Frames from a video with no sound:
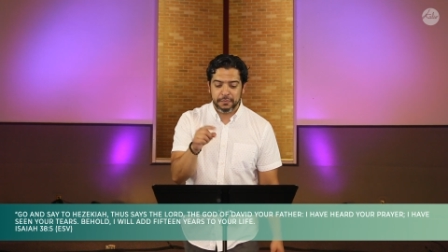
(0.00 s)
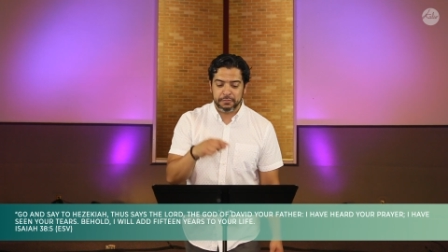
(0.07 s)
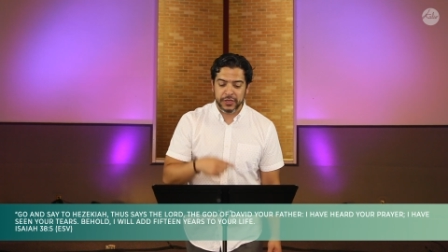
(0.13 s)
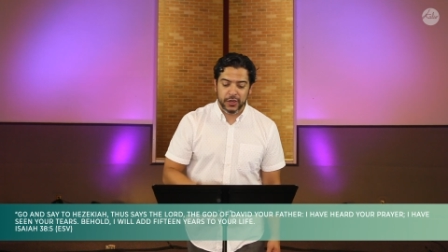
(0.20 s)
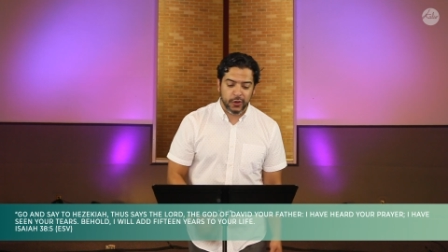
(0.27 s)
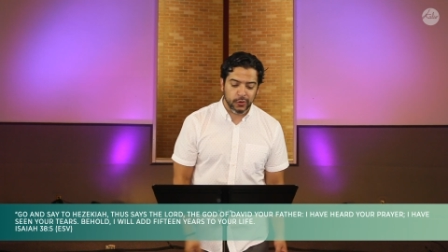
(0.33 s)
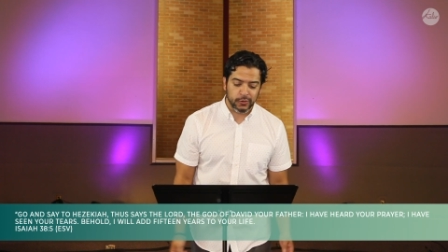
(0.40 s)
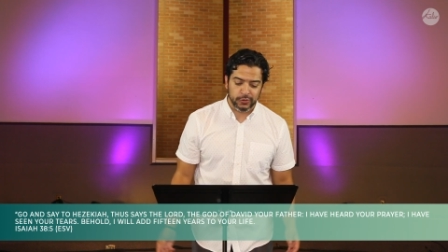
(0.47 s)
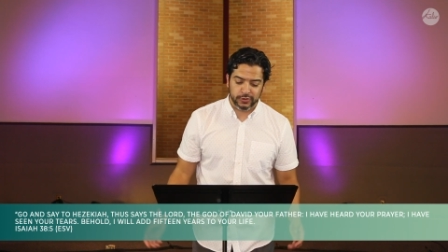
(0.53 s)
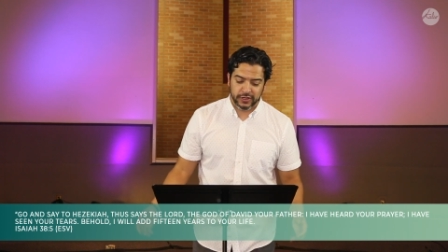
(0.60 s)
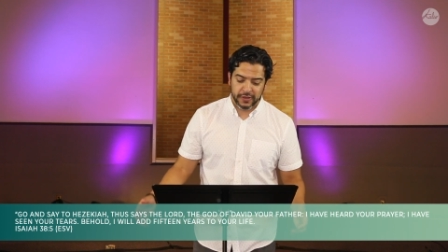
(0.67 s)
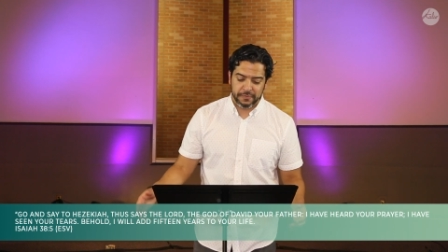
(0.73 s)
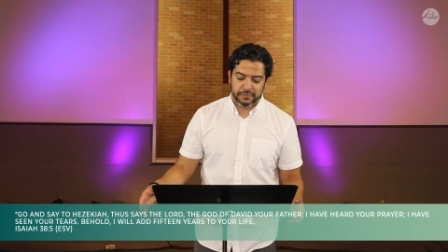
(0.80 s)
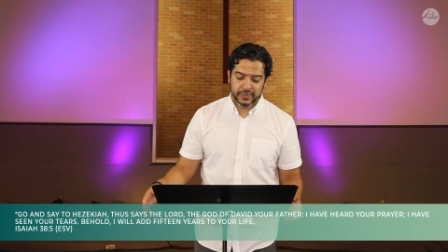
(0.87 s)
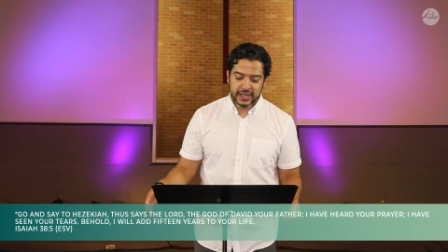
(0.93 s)

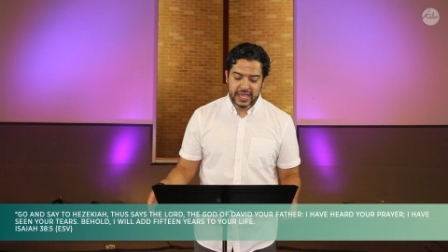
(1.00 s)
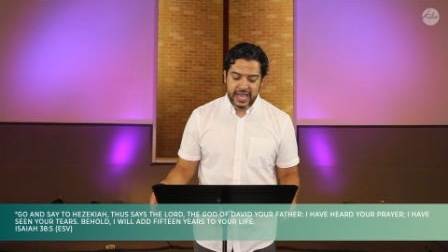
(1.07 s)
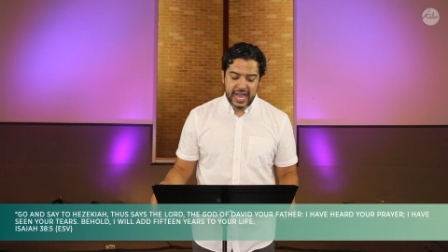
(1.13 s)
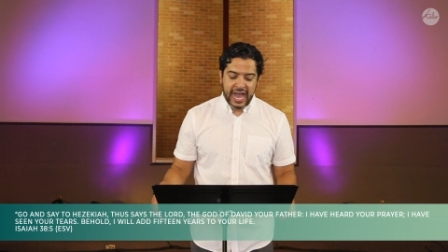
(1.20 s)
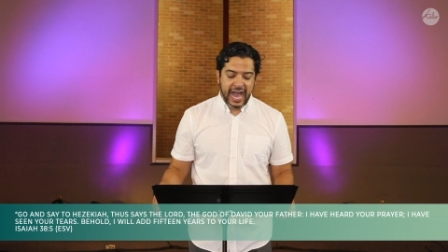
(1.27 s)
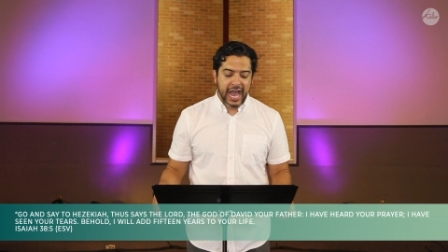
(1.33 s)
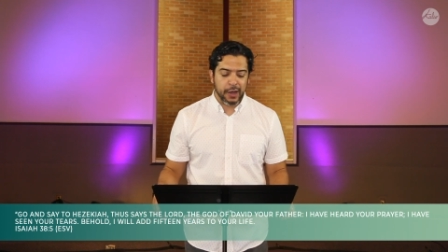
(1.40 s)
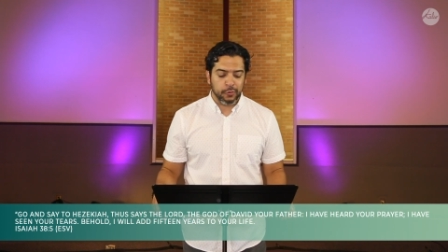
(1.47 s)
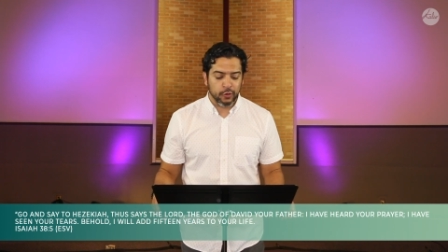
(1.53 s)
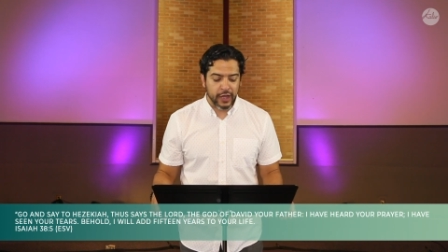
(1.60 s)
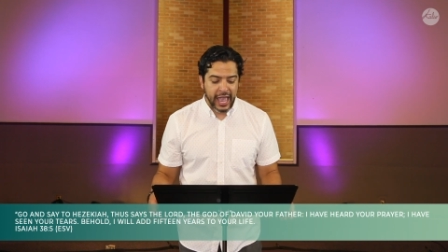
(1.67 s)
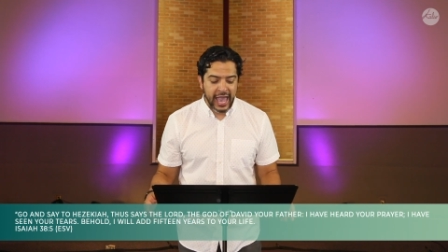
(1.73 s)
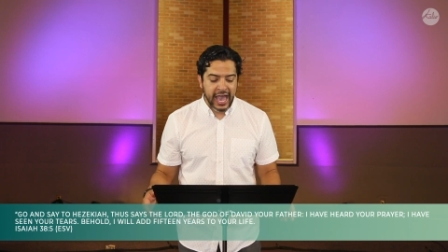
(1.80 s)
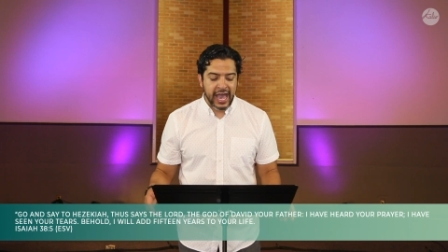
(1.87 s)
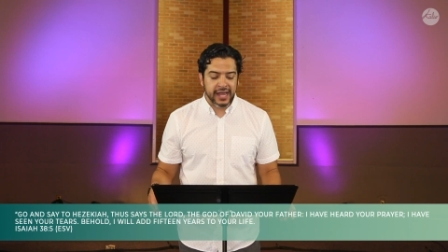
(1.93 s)
Behold, I
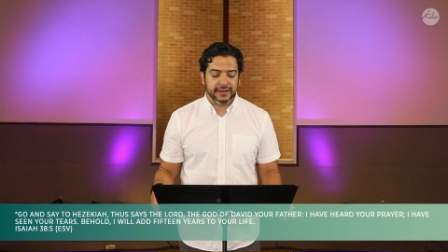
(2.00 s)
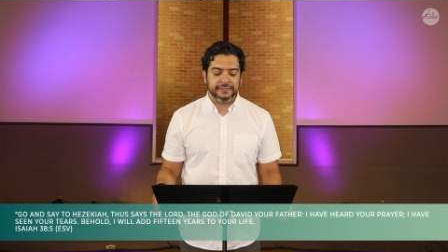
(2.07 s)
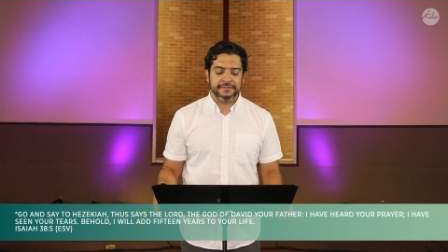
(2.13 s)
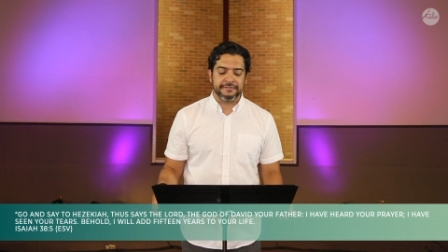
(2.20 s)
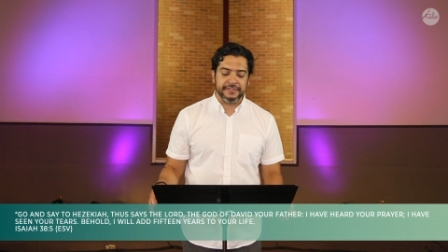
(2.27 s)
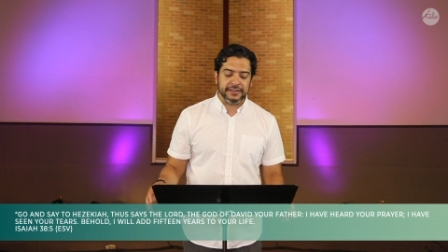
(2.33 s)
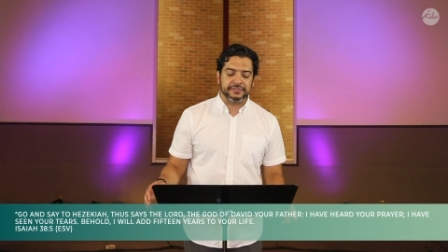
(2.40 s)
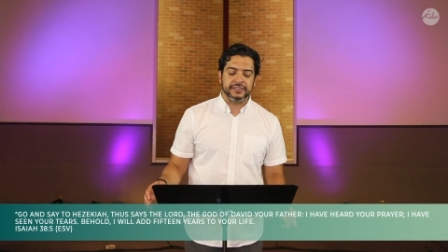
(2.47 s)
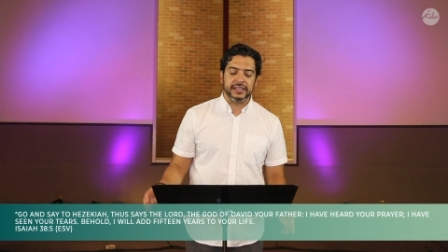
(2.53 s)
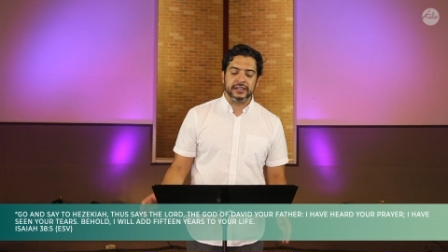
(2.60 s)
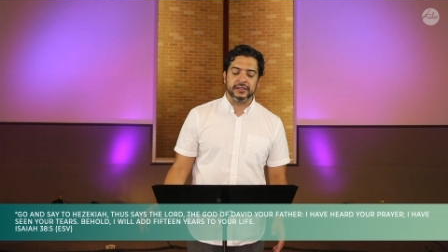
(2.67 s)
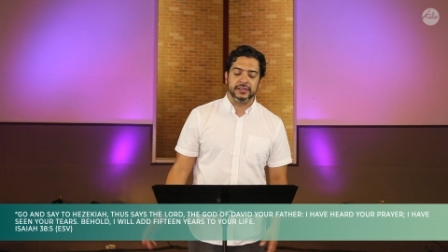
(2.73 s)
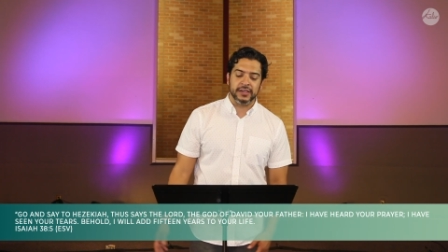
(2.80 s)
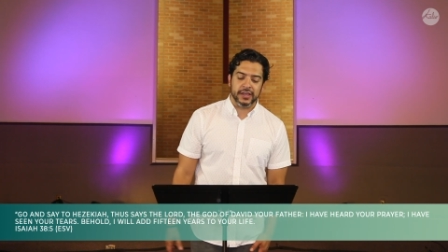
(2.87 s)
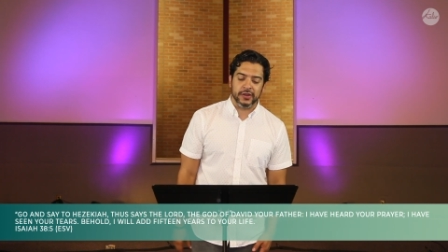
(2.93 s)
will add
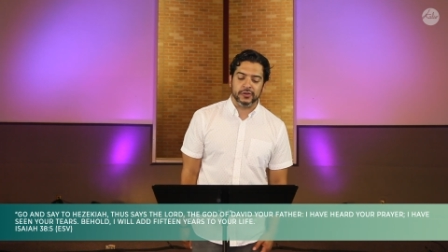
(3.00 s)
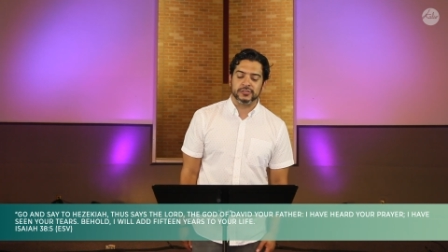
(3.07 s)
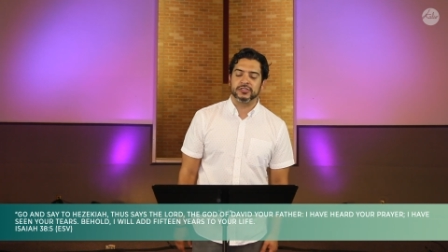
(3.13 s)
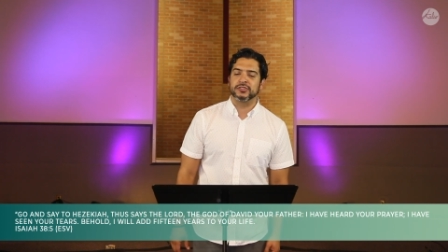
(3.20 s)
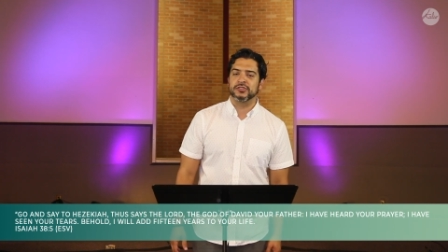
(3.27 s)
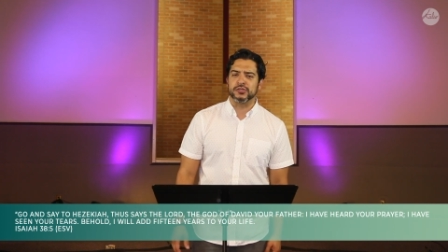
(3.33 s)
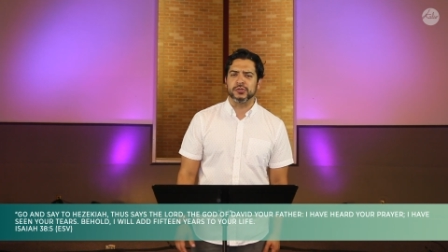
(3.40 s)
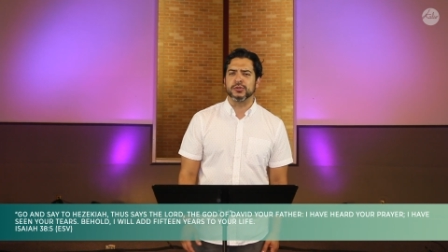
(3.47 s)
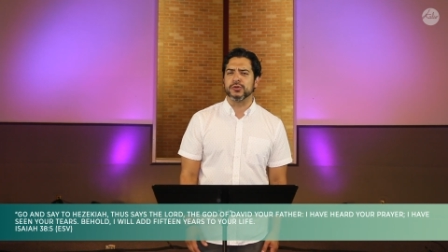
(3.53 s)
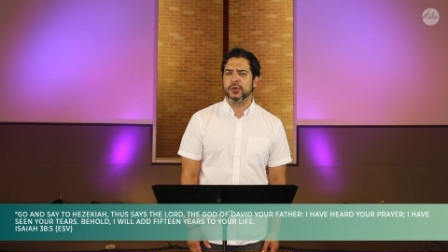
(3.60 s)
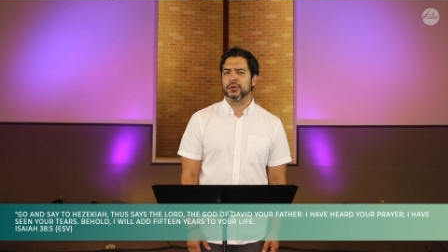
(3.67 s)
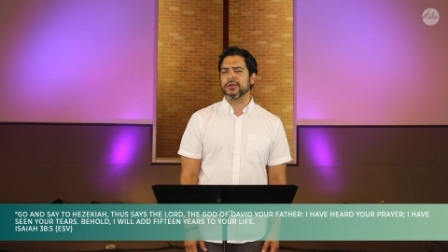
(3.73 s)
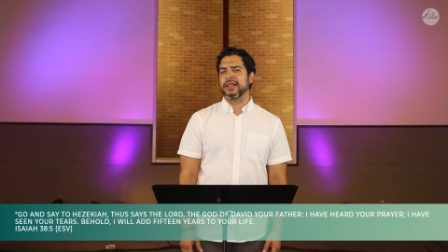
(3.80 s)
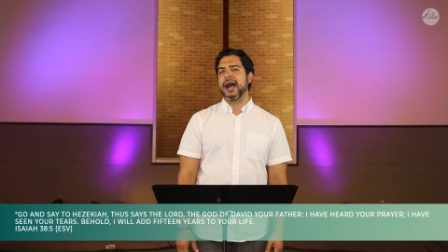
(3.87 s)
15 years to your